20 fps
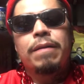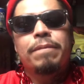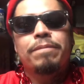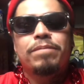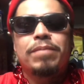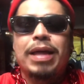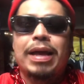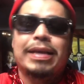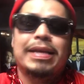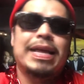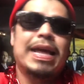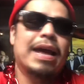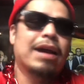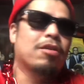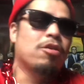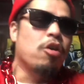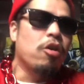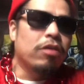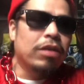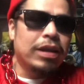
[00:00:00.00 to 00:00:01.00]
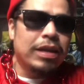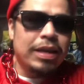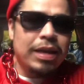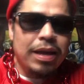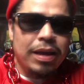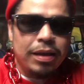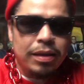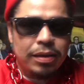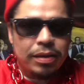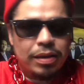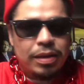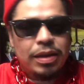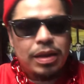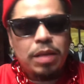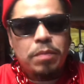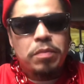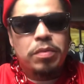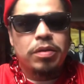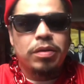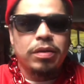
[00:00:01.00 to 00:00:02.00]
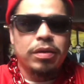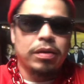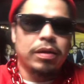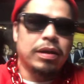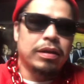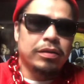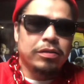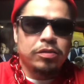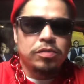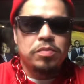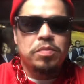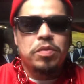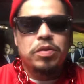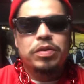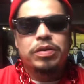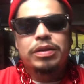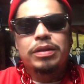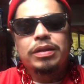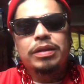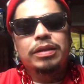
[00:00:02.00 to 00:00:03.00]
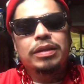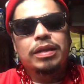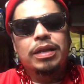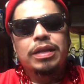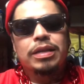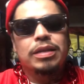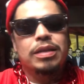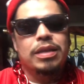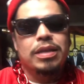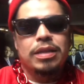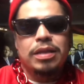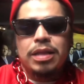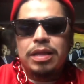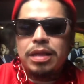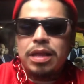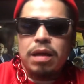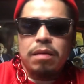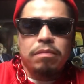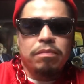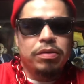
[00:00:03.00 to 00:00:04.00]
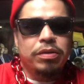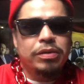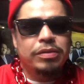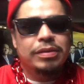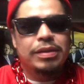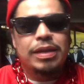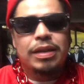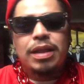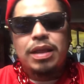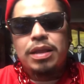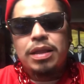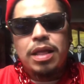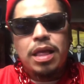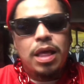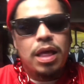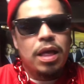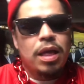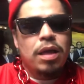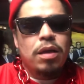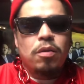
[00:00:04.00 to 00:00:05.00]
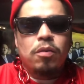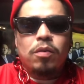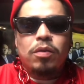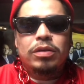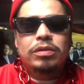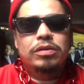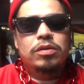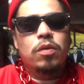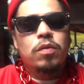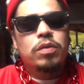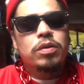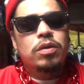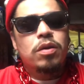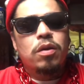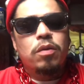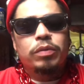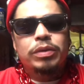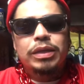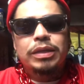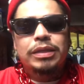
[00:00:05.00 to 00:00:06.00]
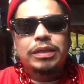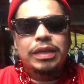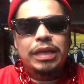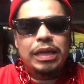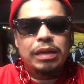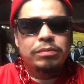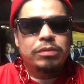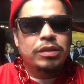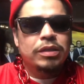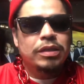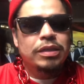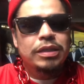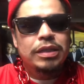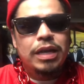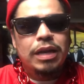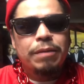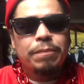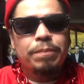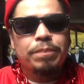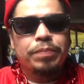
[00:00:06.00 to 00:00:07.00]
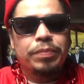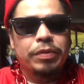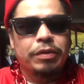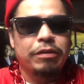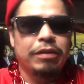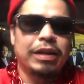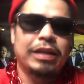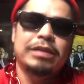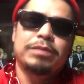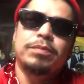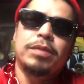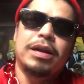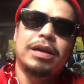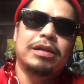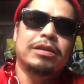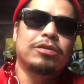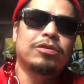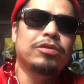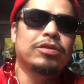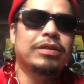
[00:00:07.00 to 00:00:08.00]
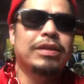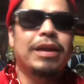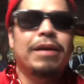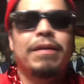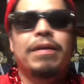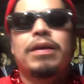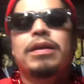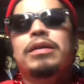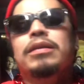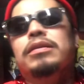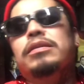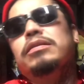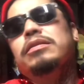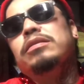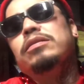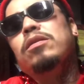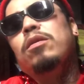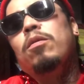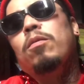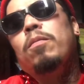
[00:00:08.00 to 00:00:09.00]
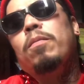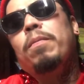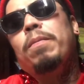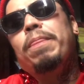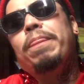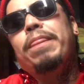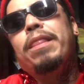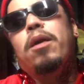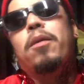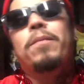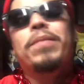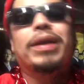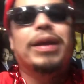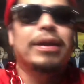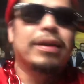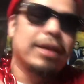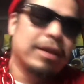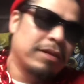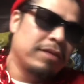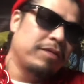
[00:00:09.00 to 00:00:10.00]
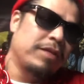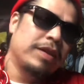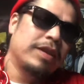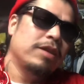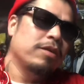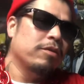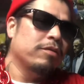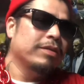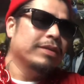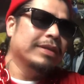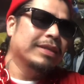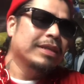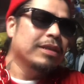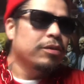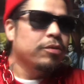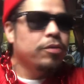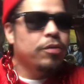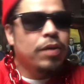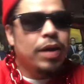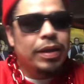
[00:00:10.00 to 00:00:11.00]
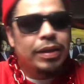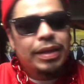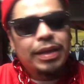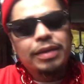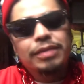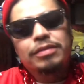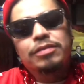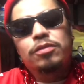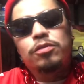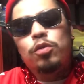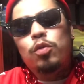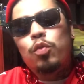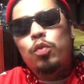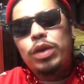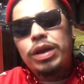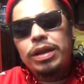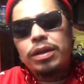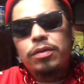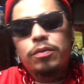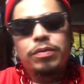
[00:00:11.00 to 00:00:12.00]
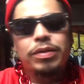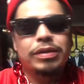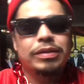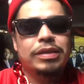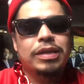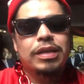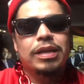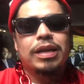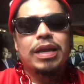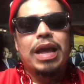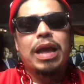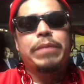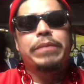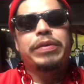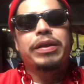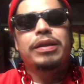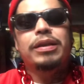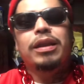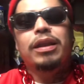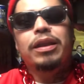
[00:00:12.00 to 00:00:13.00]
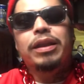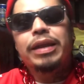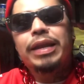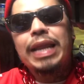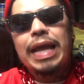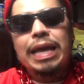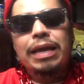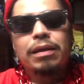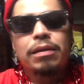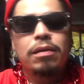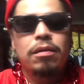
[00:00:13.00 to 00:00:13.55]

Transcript: I can't call it yet. Let me look into more and numbers and what's going on with the teams and shit. Today's barely Tuesday. So I'll make another video and see who I think is going to win or what's going to game going to look like.